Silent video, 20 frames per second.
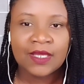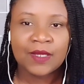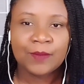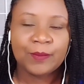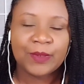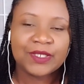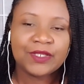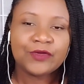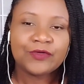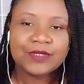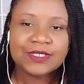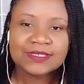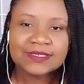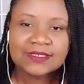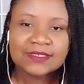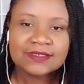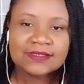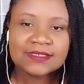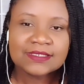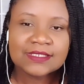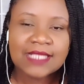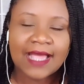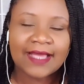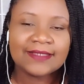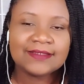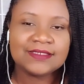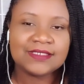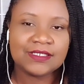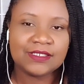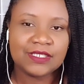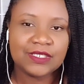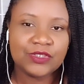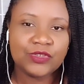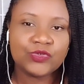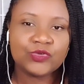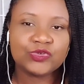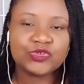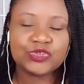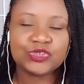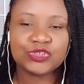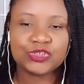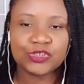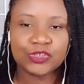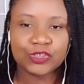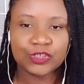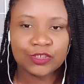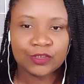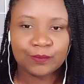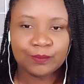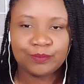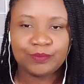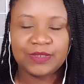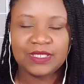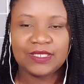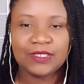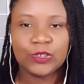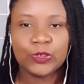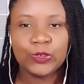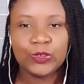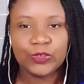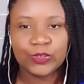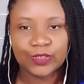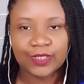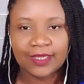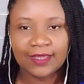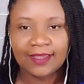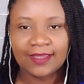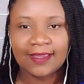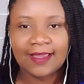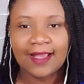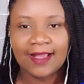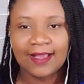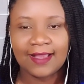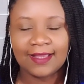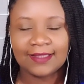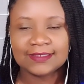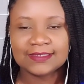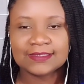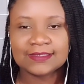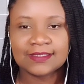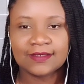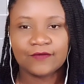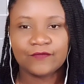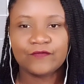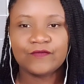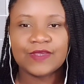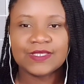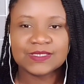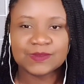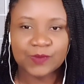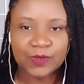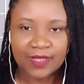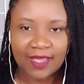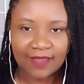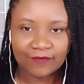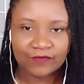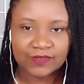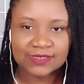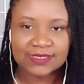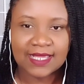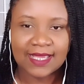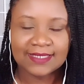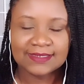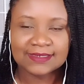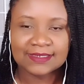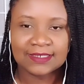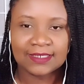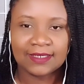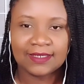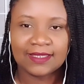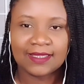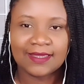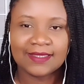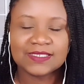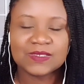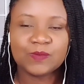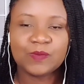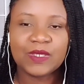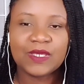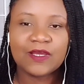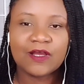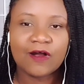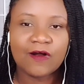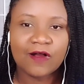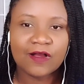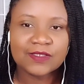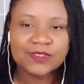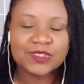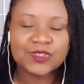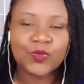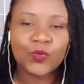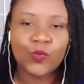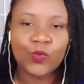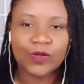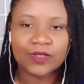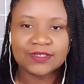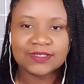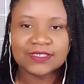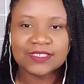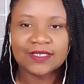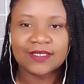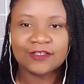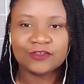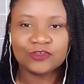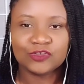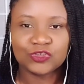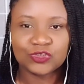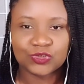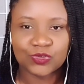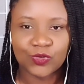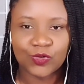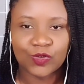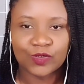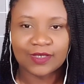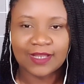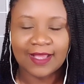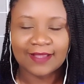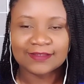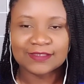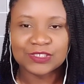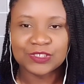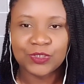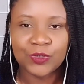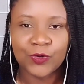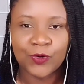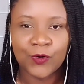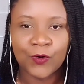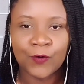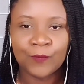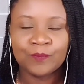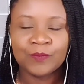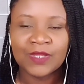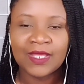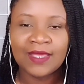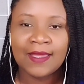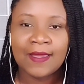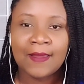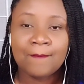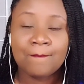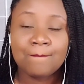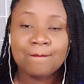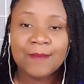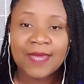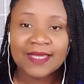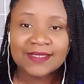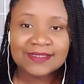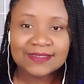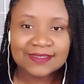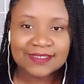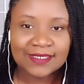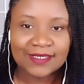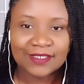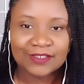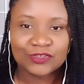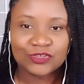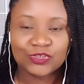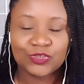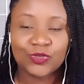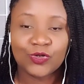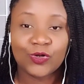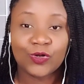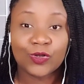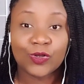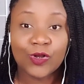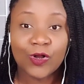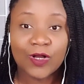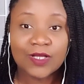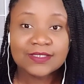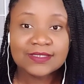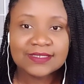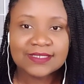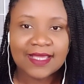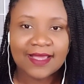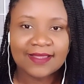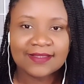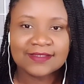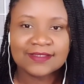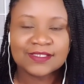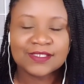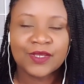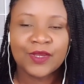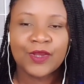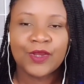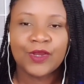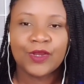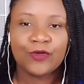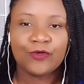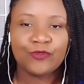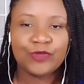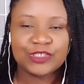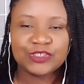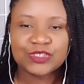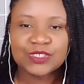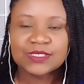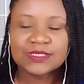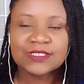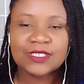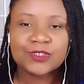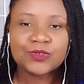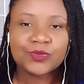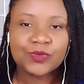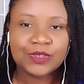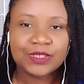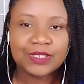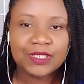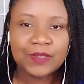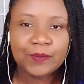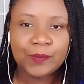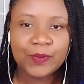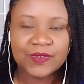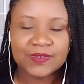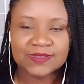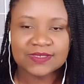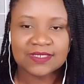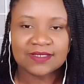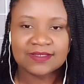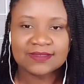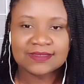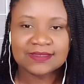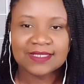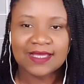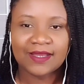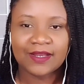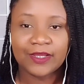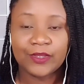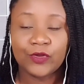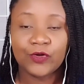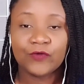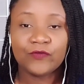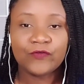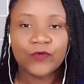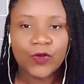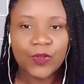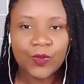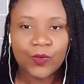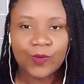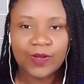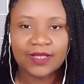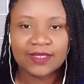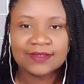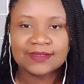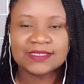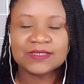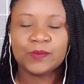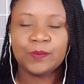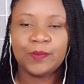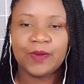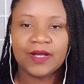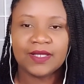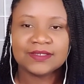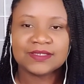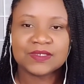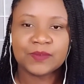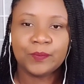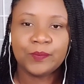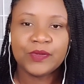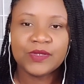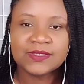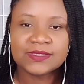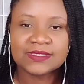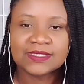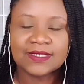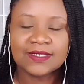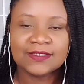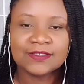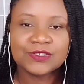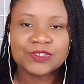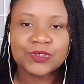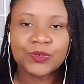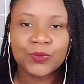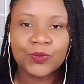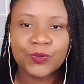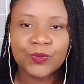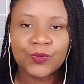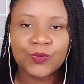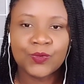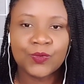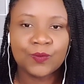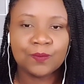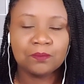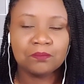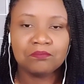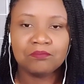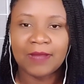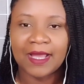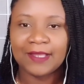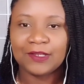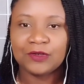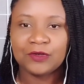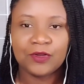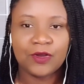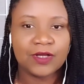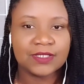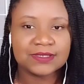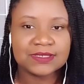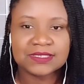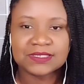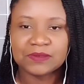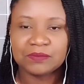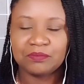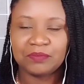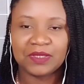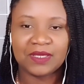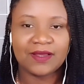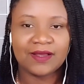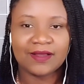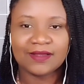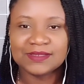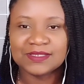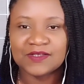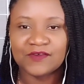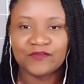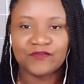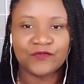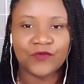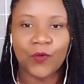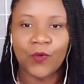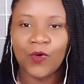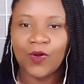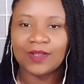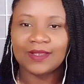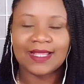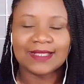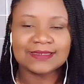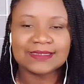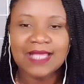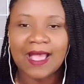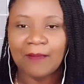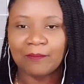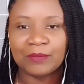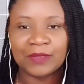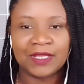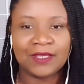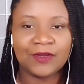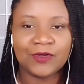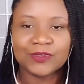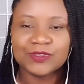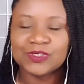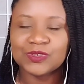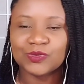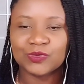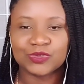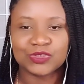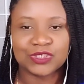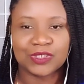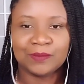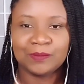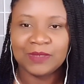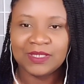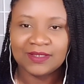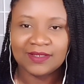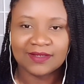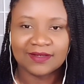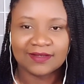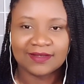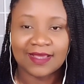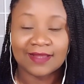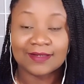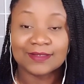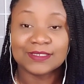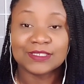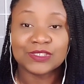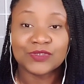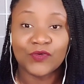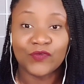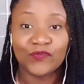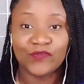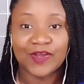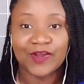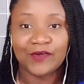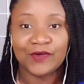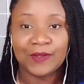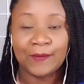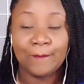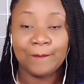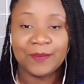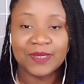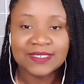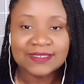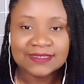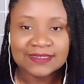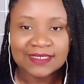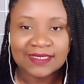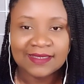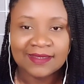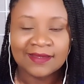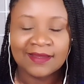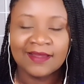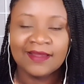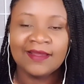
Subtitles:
But the reasons ideally you should be looking at Facebook advertising is because you want to ensure that your message, your content reaches not only the persons that are your followers, but persons who might not, because of all that's happening on social media that is so very busy,